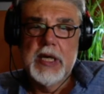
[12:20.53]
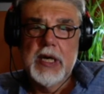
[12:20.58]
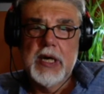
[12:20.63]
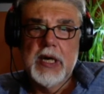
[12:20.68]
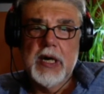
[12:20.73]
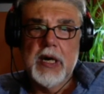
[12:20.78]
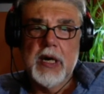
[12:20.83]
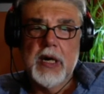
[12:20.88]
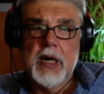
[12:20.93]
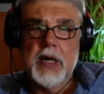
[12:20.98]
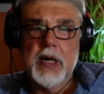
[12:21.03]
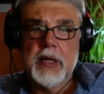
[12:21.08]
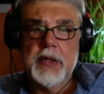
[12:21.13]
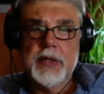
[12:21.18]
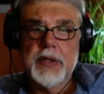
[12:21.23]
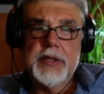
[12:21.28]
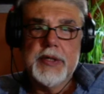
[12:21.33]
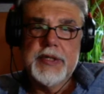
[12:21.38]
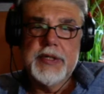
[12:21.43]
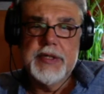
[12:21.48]
are
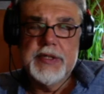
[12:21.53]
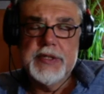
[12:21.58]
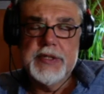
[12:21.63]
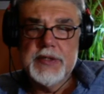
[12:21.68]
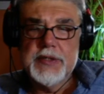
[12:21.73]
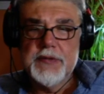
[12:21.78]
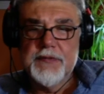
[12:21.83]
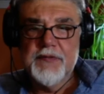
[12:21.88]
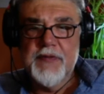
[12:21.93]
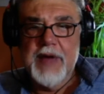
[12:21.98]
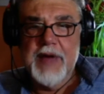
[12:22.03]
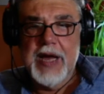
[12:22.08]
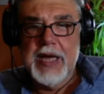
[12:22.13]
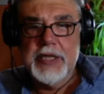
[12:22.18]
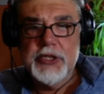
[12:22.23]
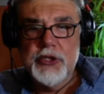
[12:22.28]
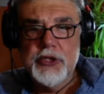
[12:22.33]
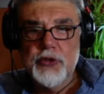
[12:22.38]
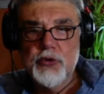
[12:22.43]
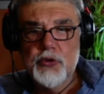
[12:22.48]
his
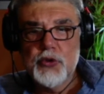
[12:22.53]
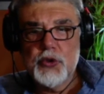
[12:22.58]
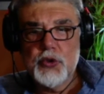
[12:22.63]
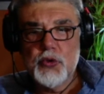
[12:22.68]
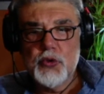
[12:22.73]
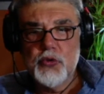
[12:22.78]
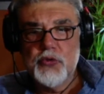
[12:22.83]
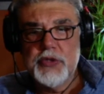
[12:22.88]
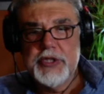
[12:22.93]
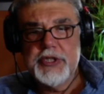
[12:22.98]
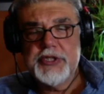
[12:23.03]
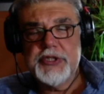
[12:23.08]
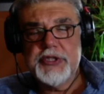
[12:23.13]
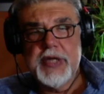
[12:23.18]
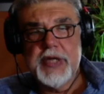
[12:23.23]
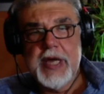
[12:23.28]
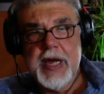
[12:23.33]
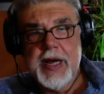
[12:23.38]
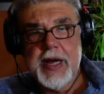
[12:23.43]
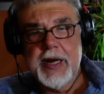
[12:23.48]
venues to reach the
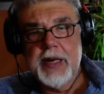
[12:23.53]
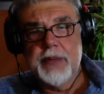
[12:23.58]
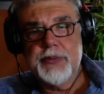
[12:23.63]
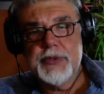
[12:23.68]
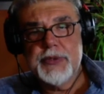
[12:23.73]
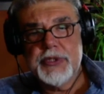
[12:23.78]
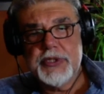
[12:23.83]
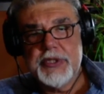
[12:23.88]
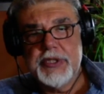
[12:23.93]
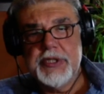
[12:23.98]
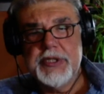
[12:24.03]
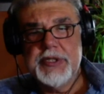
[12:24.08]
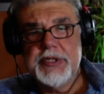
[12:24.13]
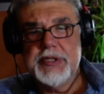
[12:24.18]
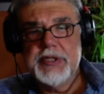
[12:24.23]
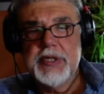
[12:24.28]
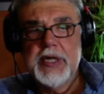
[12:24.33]
Arab street